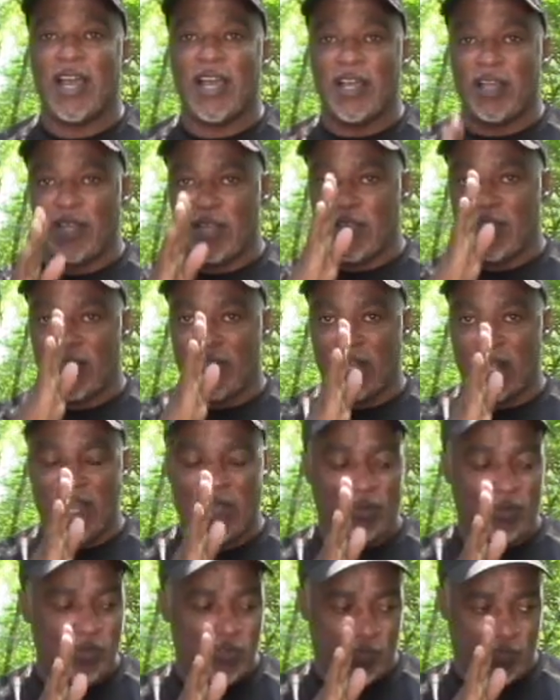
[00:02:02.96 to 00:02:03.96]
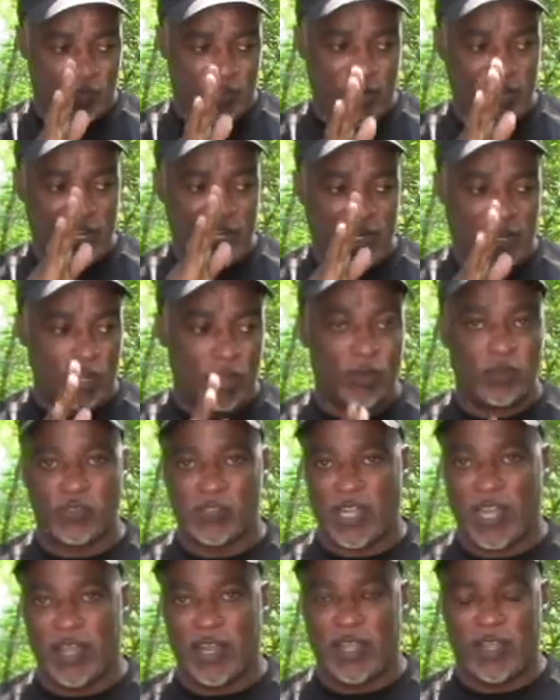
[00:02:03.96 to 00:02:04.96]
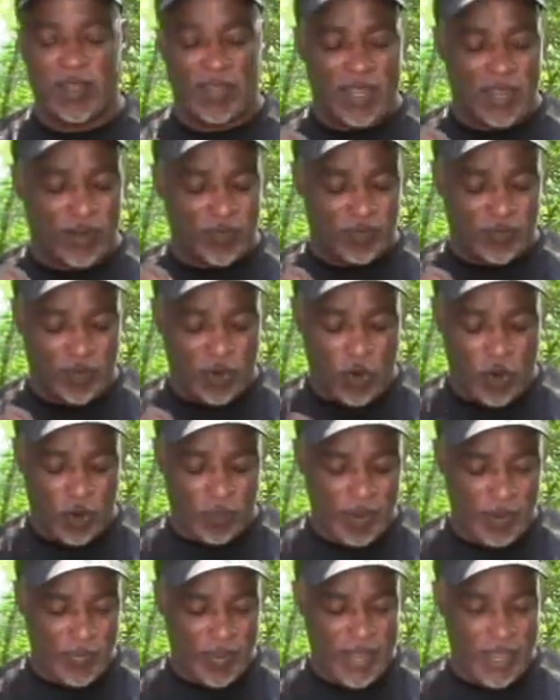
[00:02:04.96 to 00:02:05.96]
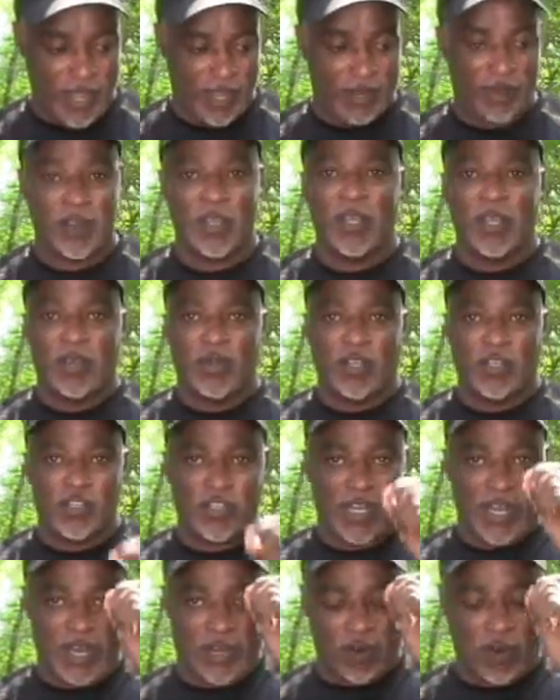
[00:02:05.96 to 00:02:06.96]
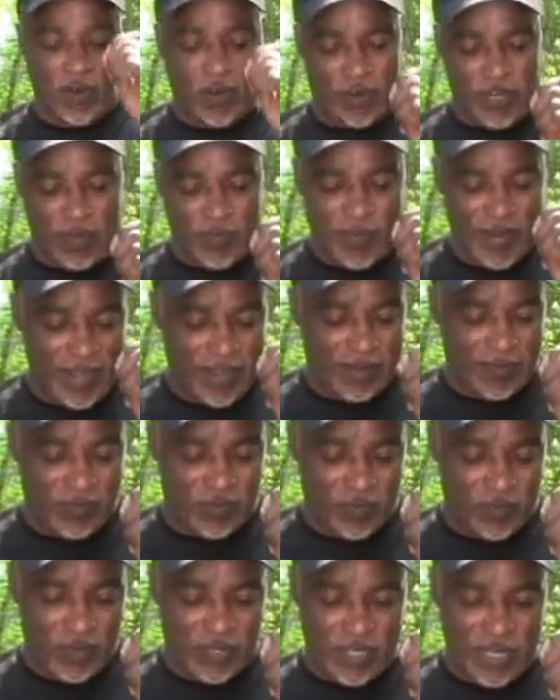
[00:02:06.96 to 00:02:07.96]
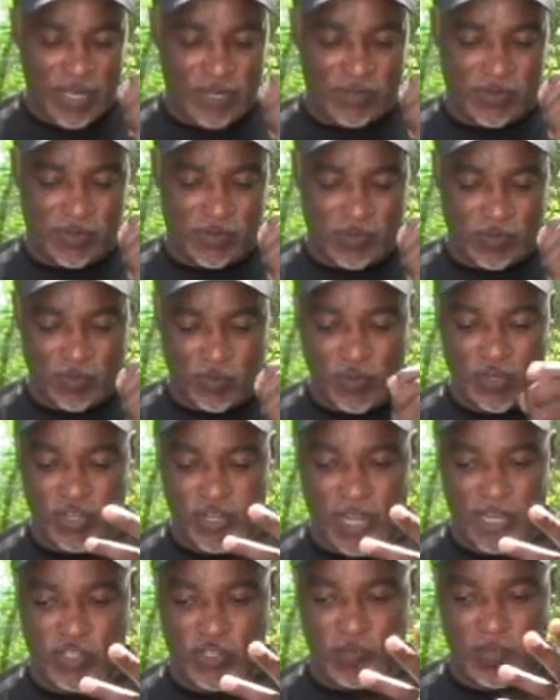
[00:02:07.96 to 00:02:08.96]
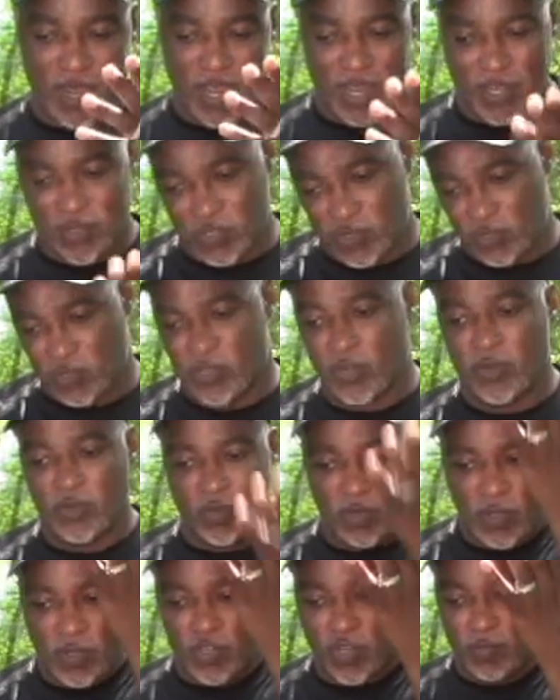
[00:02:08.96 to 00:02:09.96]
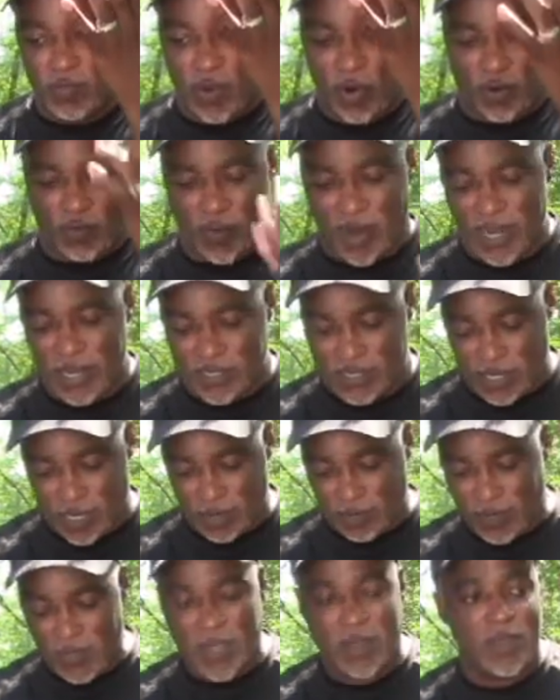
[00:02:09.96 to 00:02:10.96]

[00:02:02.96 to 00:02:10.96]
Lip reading: I was pretty close. I lowered my pin, because you got to lower your pin when you got your pins, and so your bow will raise up.